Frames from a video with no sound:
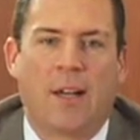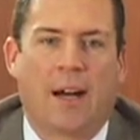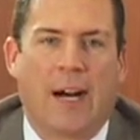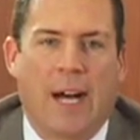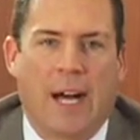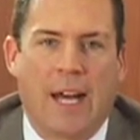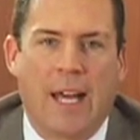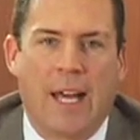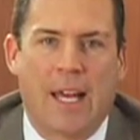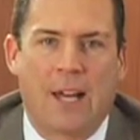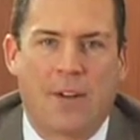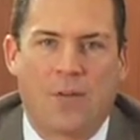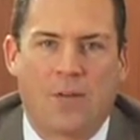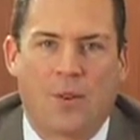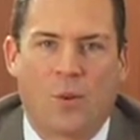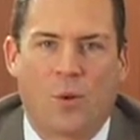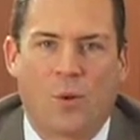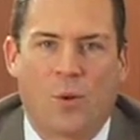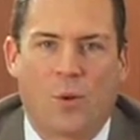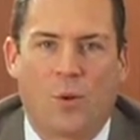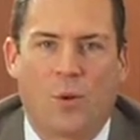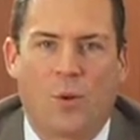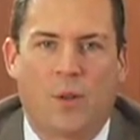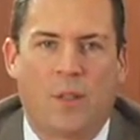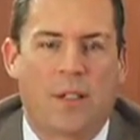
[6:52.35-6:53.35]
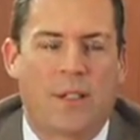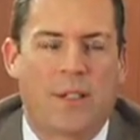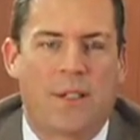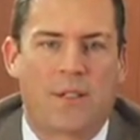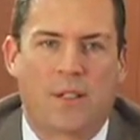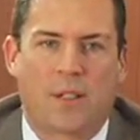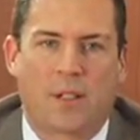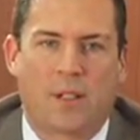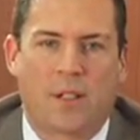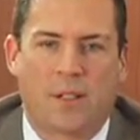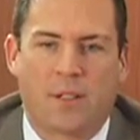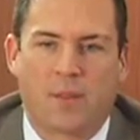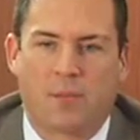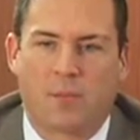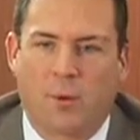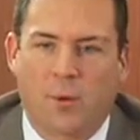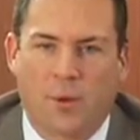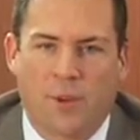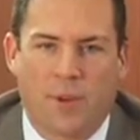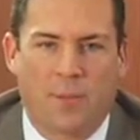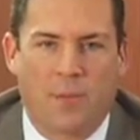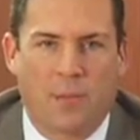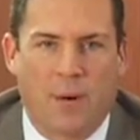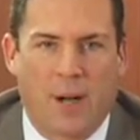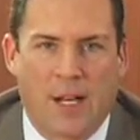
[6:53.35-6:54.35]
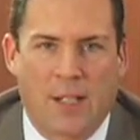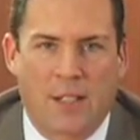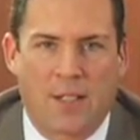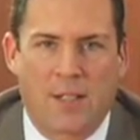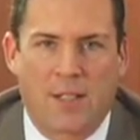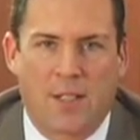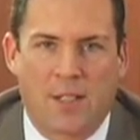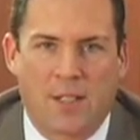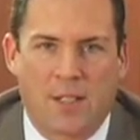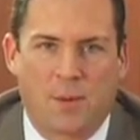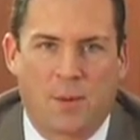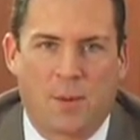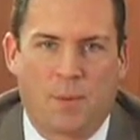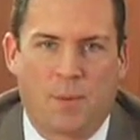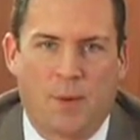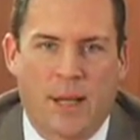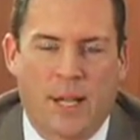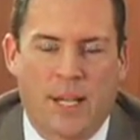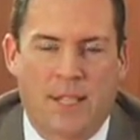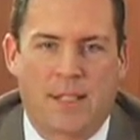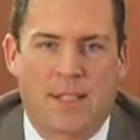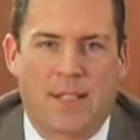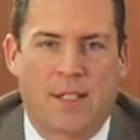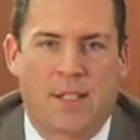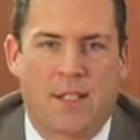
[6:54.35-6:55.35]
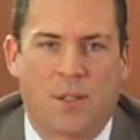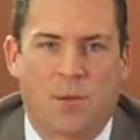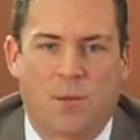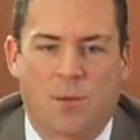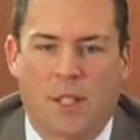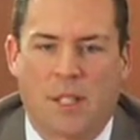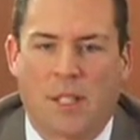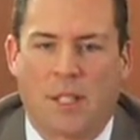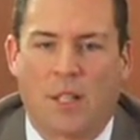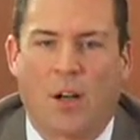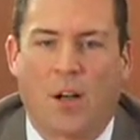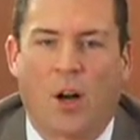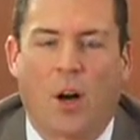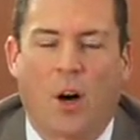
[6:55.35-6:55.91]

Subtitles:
I have a rule, and it's a good point of practice that's been passed on to me: